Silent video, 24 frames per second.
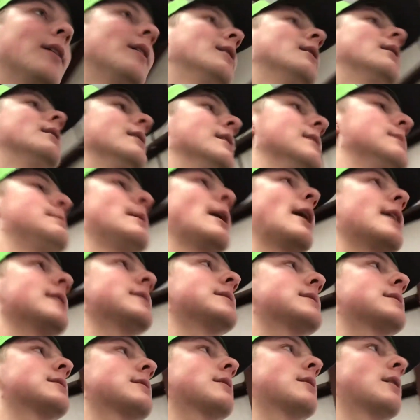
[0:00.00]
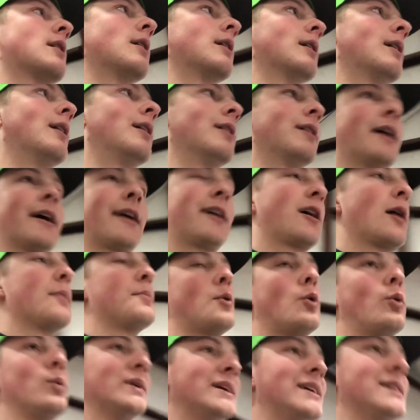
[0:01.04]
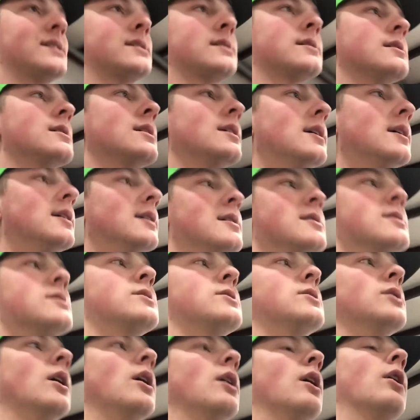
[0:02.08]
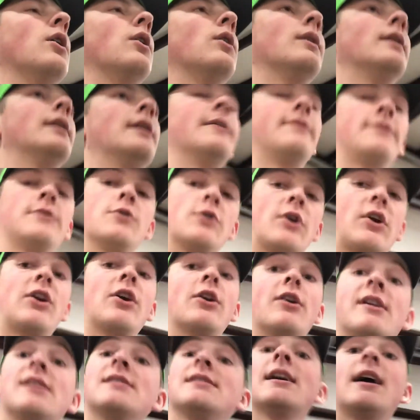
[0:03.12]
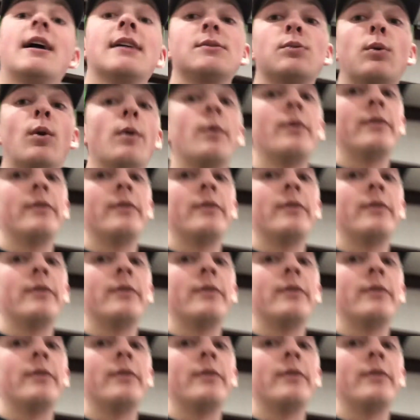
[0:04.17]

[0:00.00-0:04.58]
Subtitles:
this past like couple weeks. So if you're curious, that's what we've